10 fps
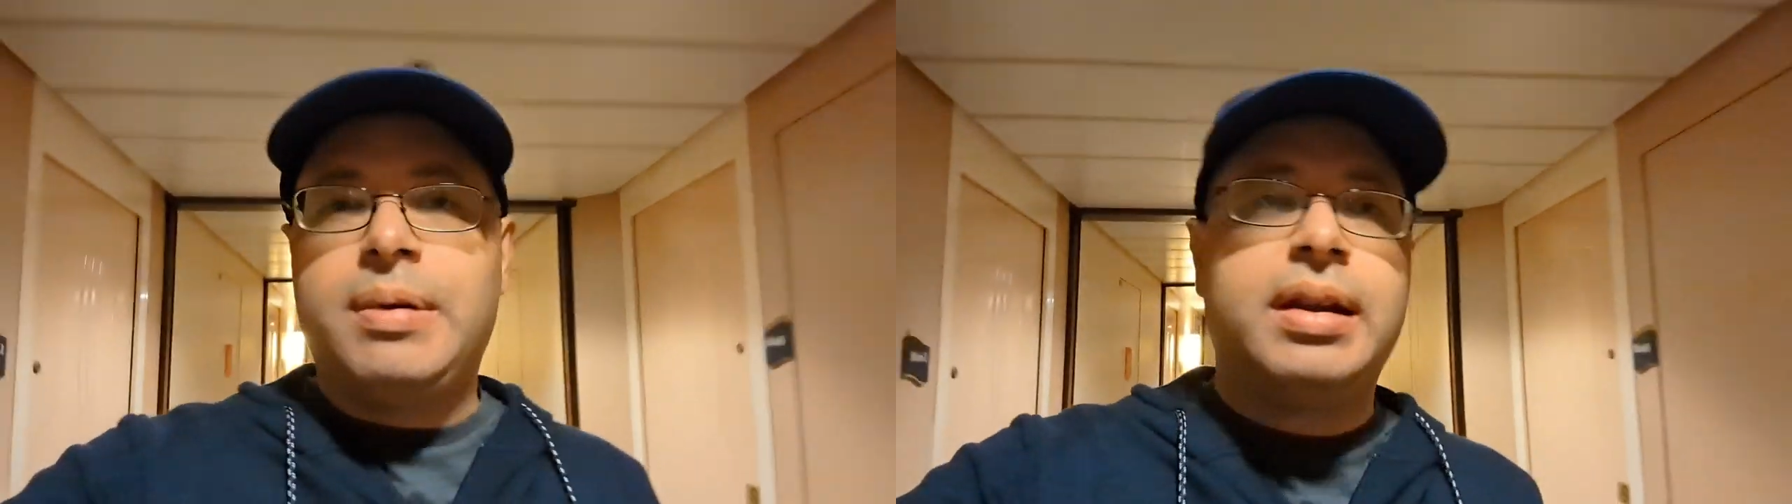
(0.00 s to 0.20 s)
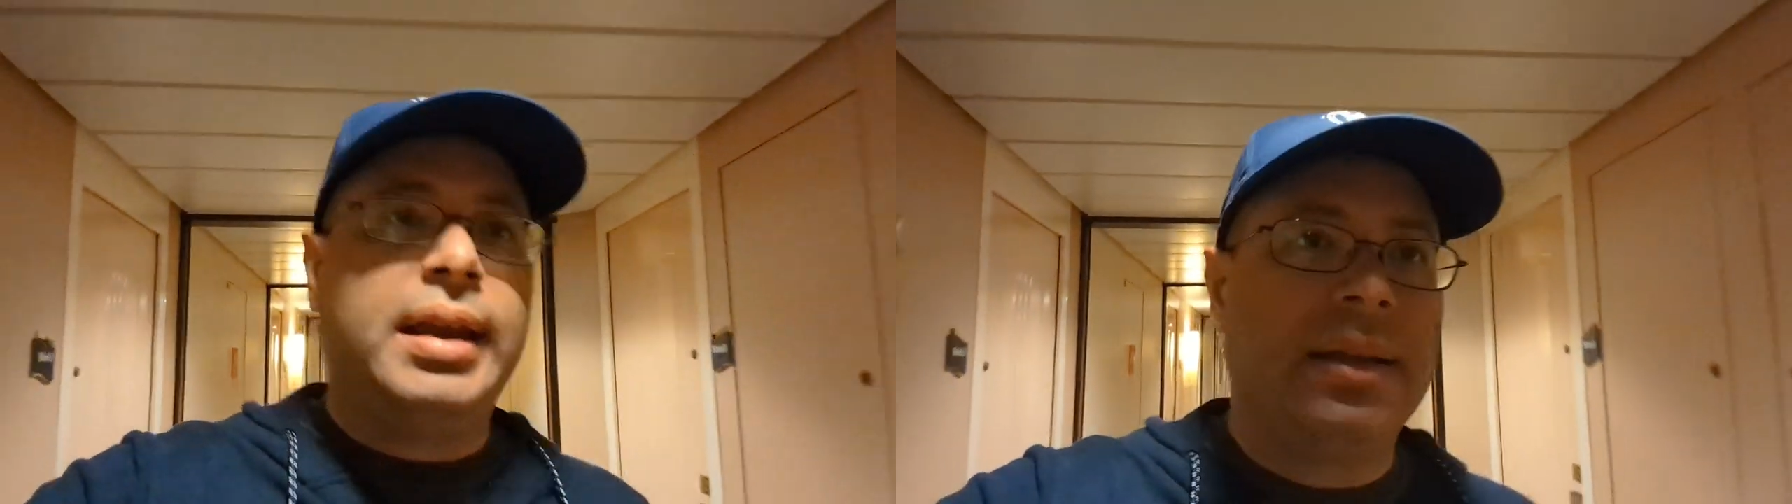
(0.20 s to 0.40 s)

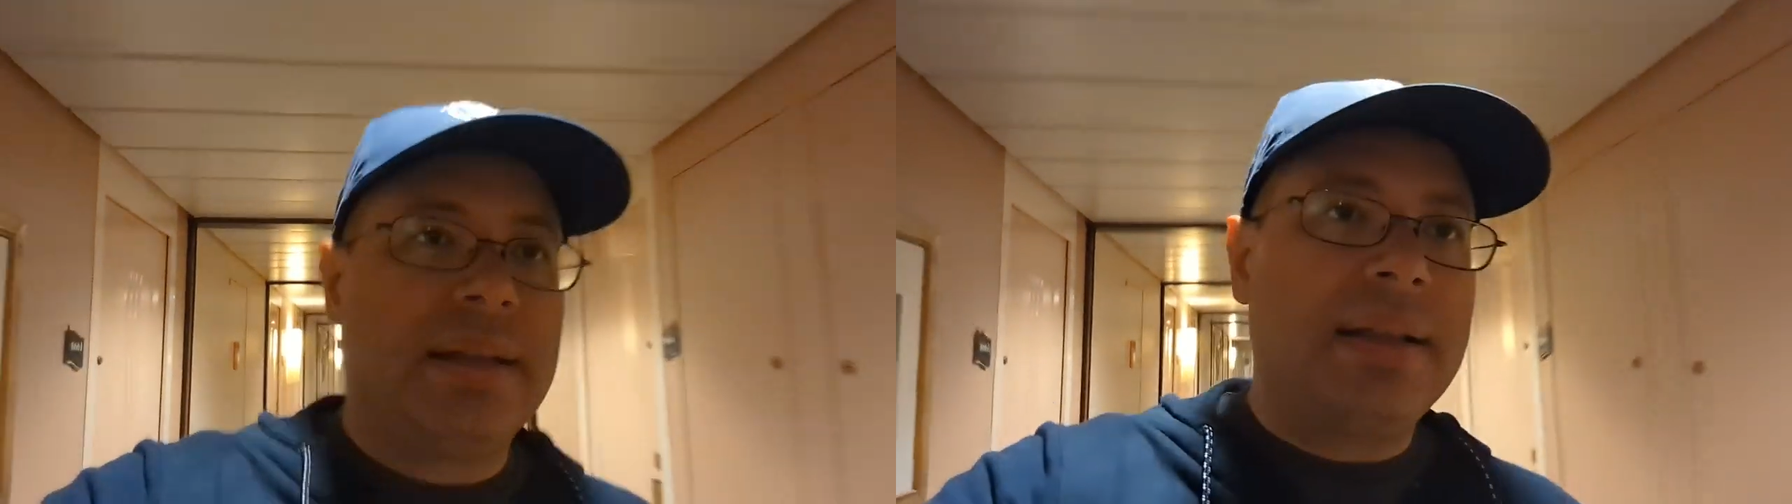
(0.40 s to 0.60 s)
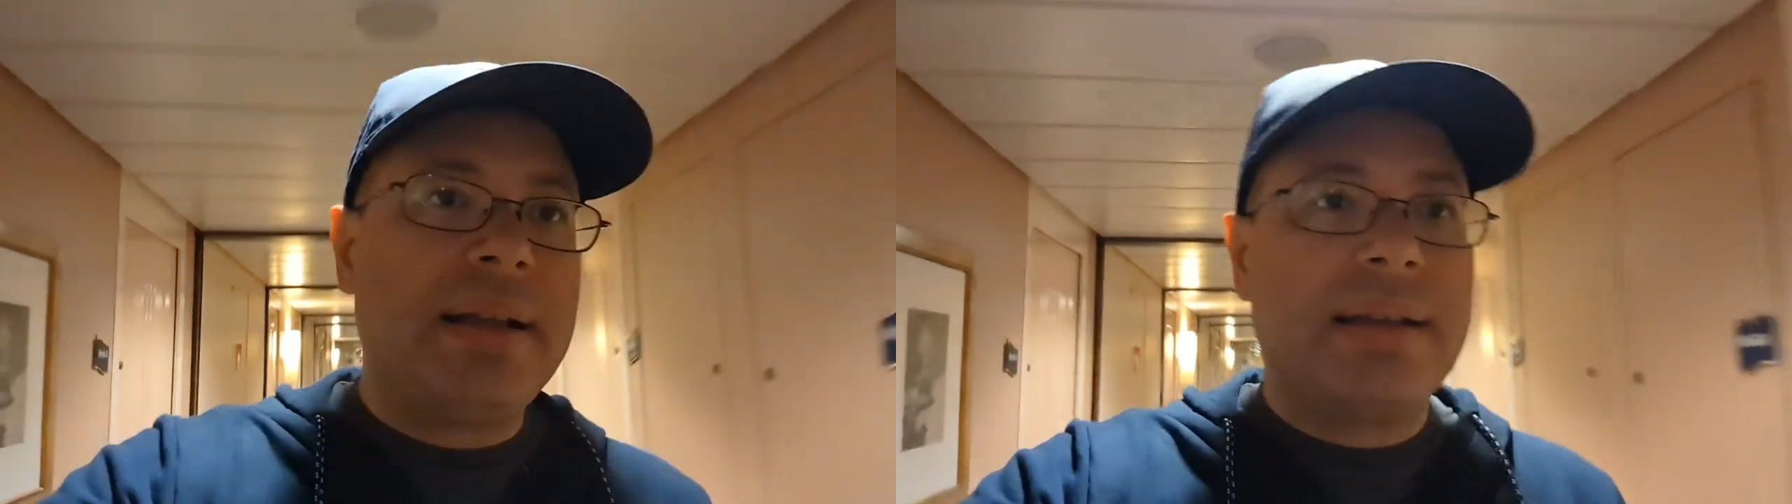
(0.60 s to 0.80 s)
around eight
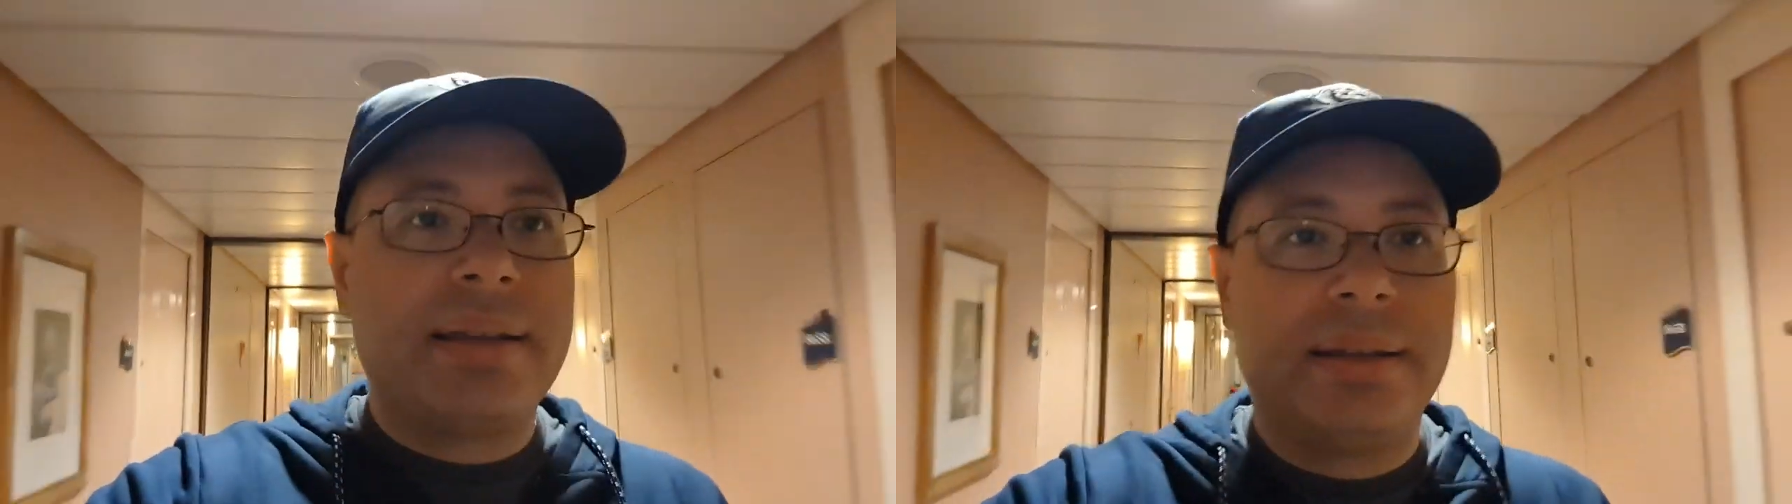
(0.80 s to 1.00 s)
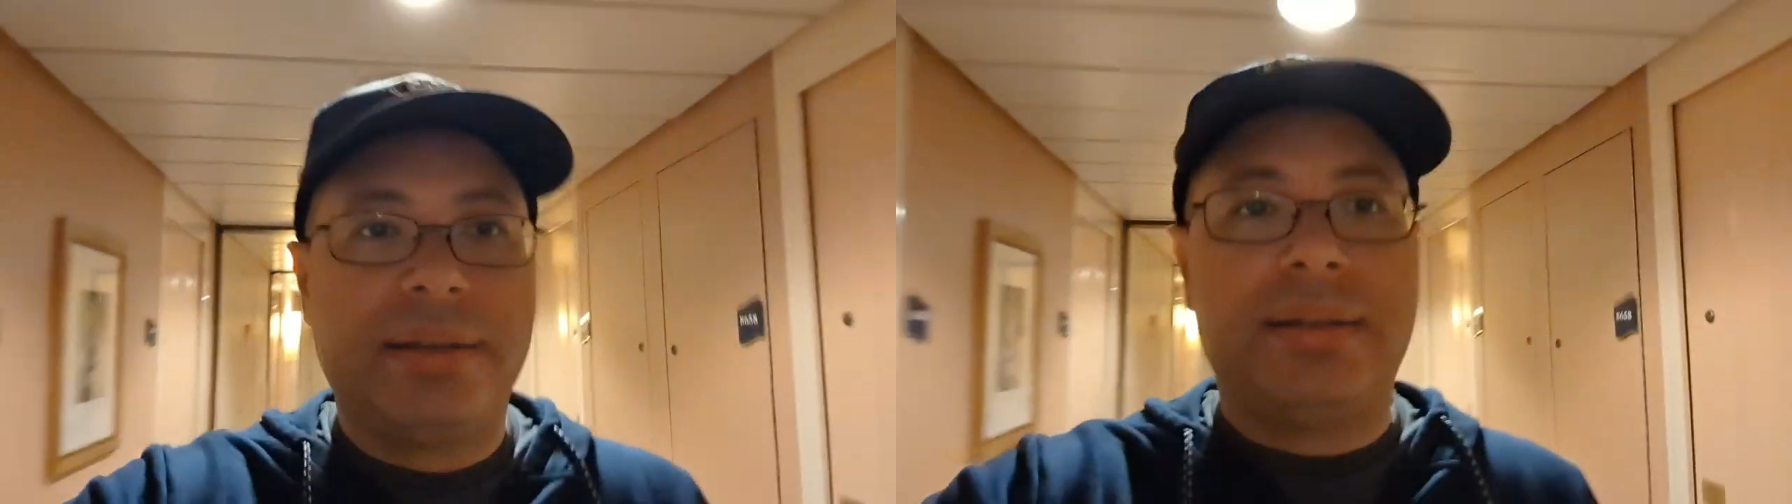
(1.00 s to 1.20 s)
o'clock